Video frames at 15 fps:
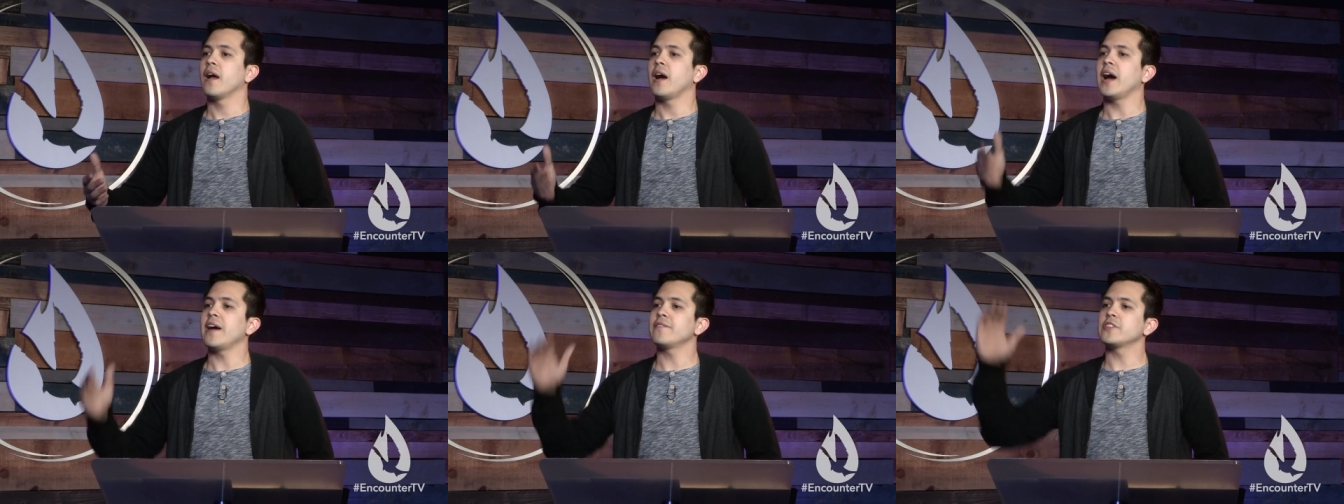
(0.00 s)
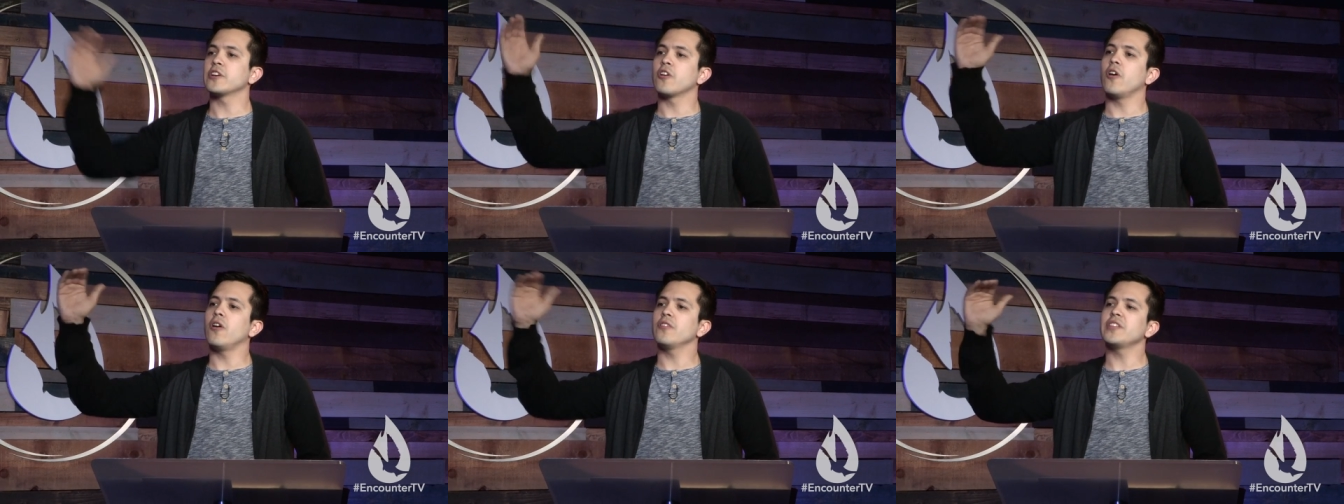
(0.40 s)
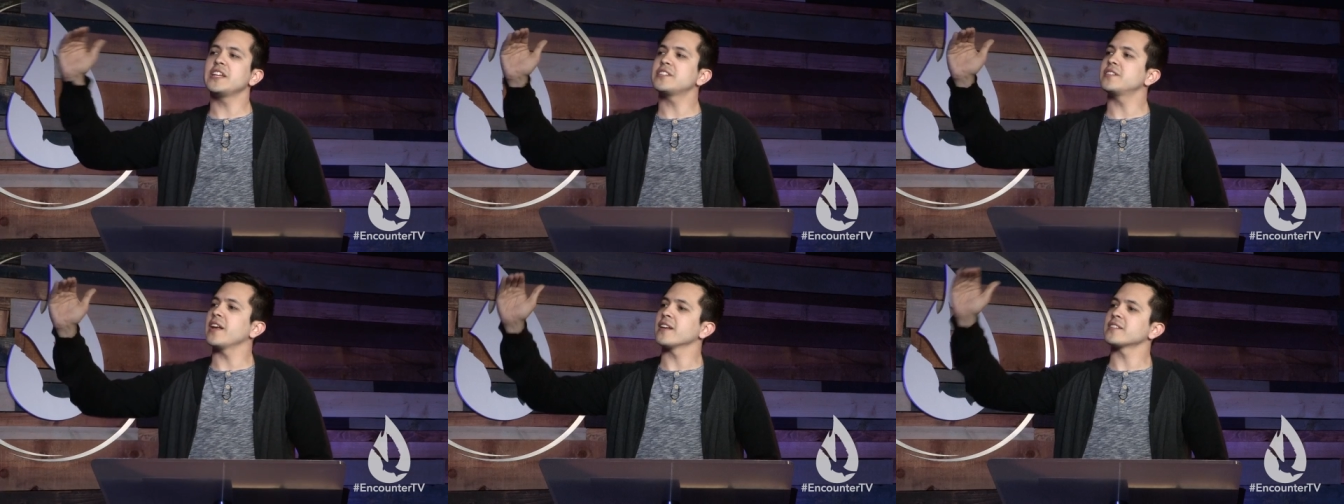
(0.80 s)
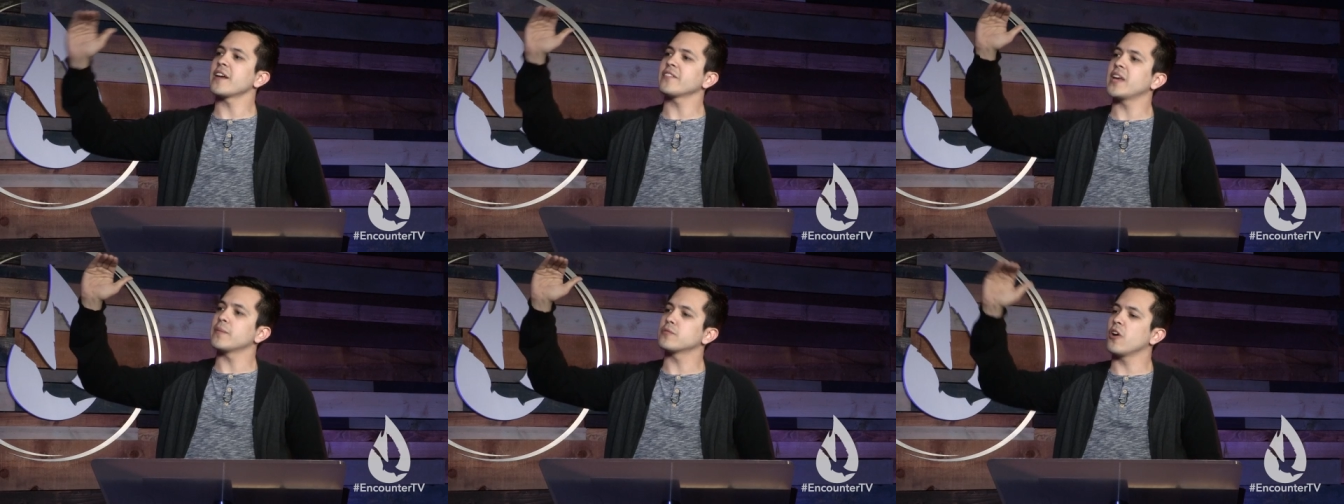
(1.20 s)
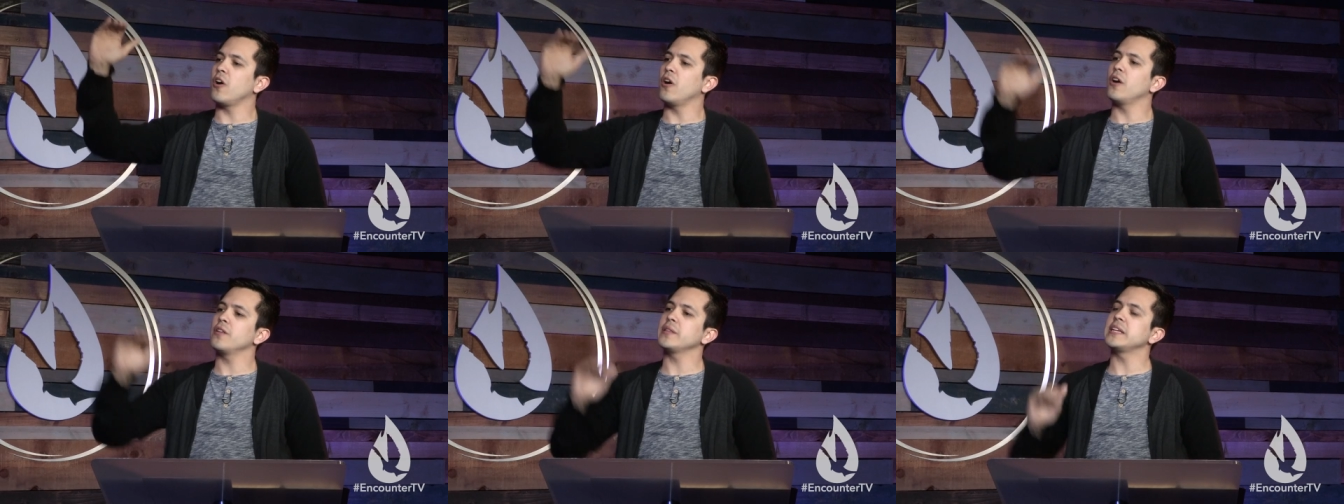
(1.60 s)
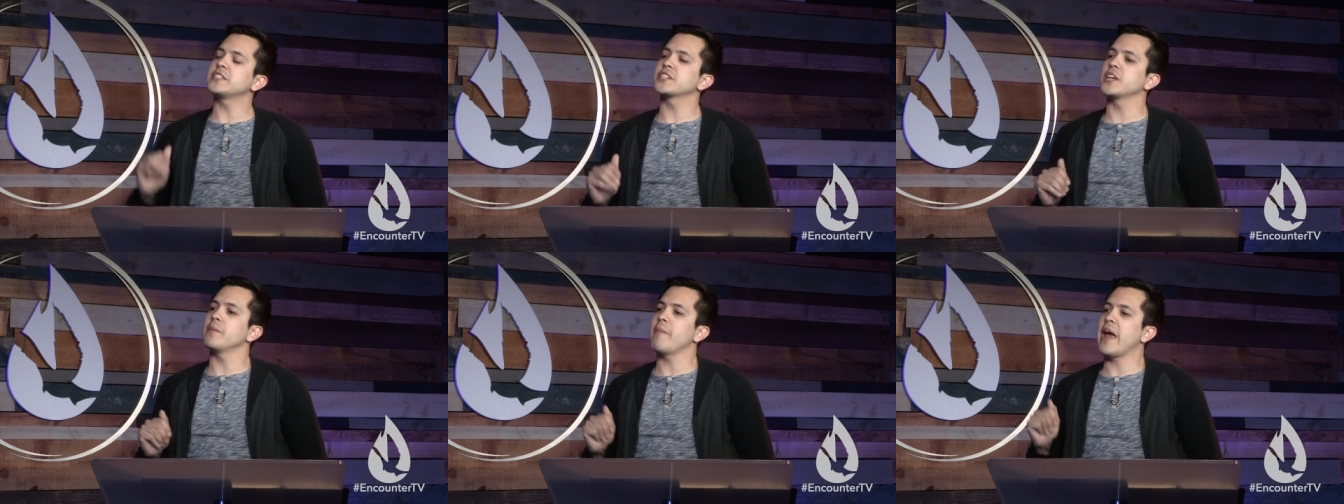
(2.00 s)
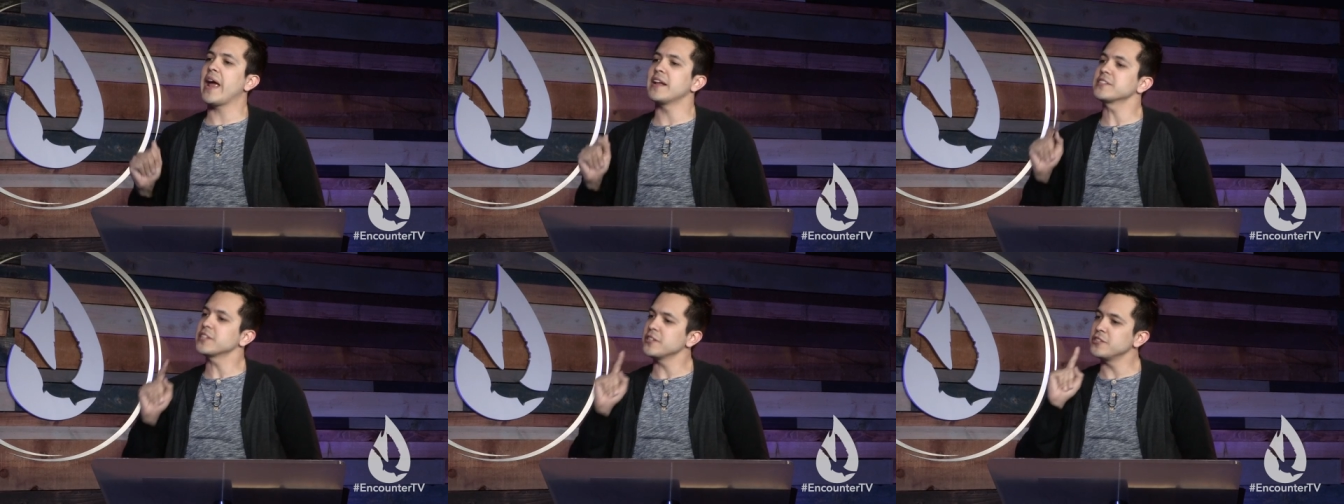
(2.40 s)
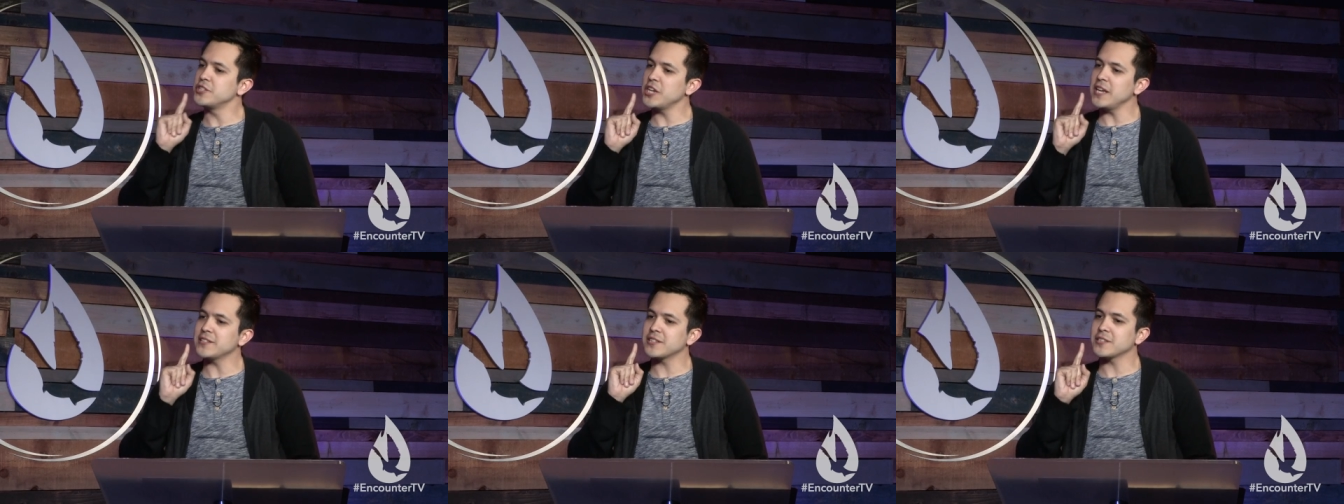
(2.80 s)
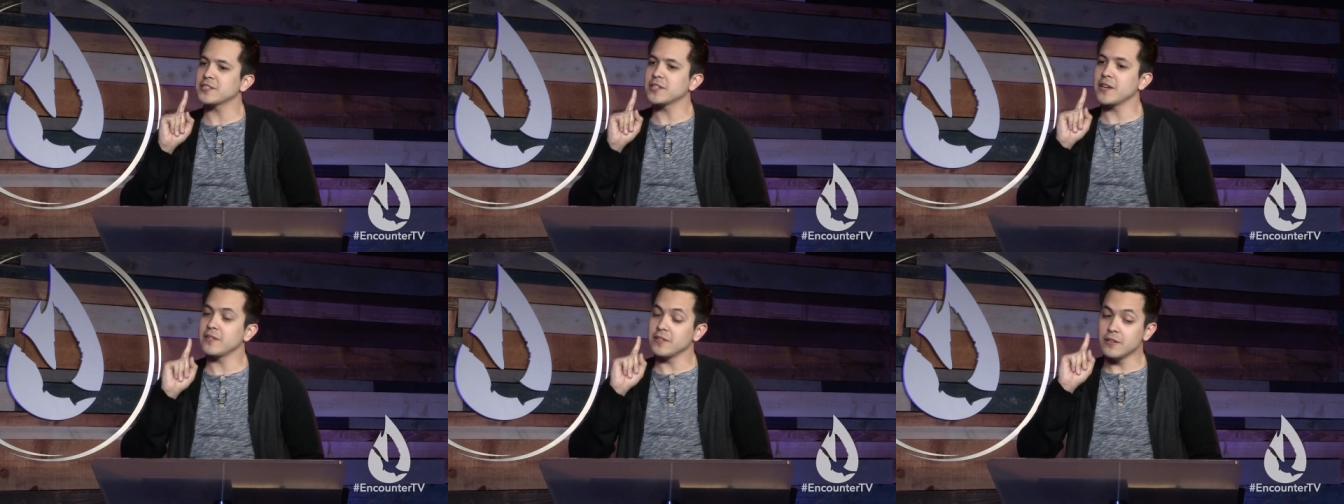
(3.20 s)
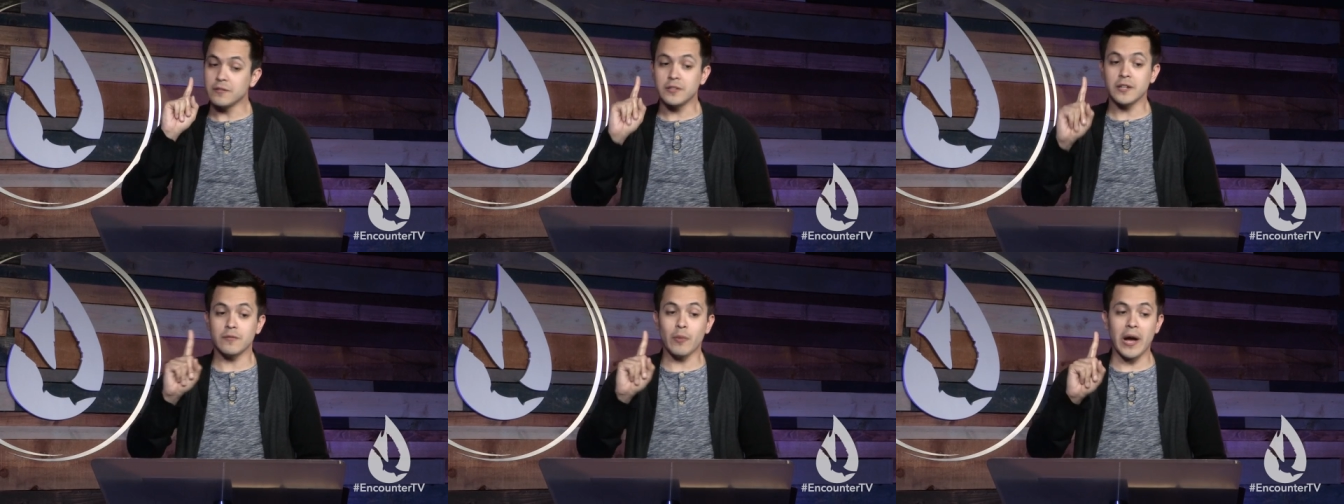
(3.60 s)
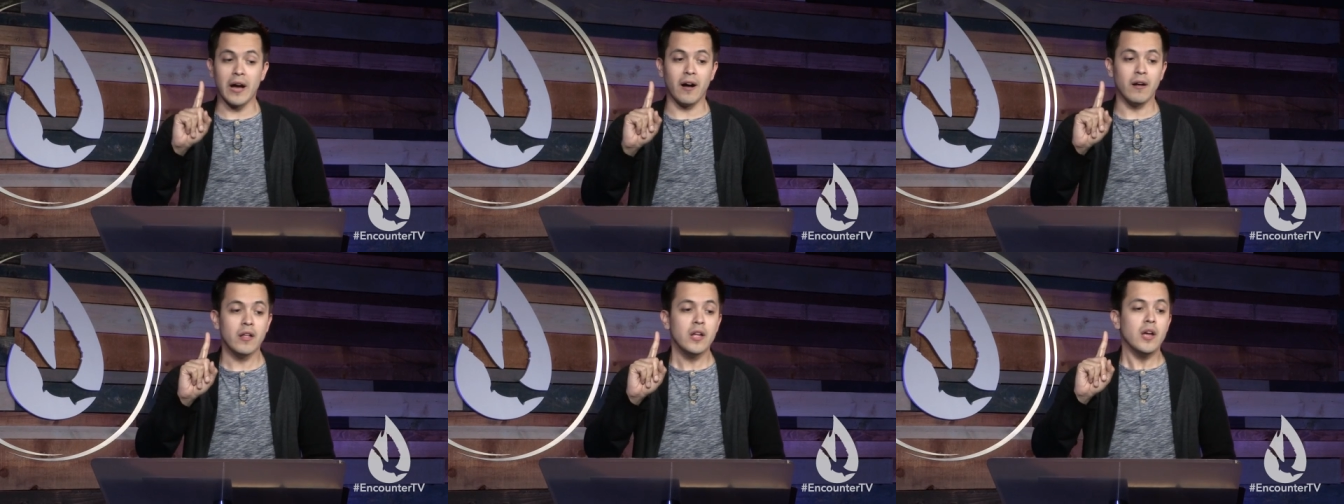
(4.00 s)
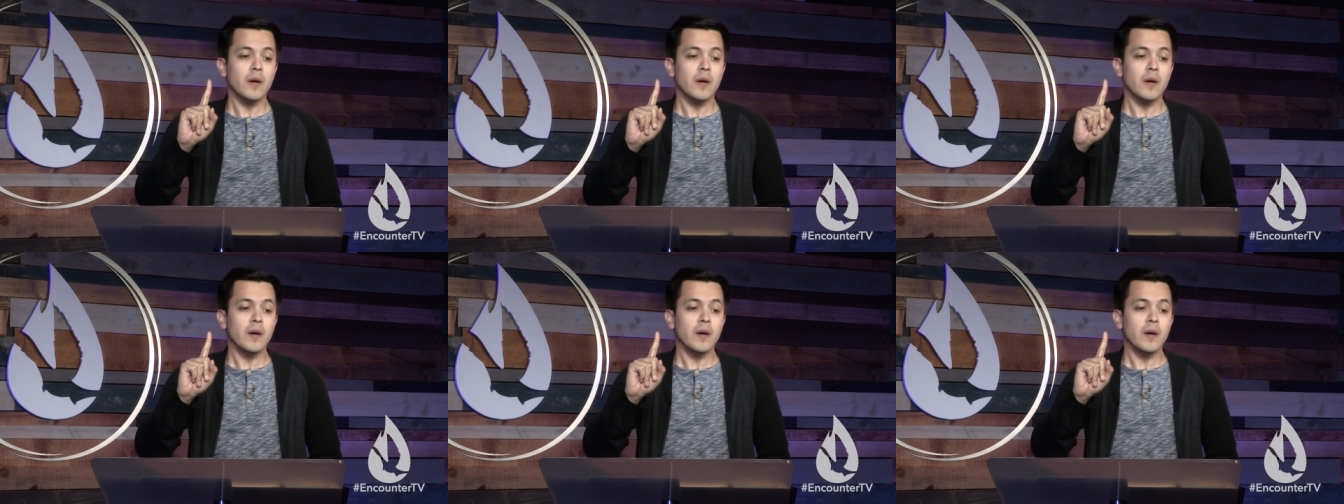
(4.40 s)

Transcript: I've done all these things. I've kept all these commands. And Jesus said, You did well.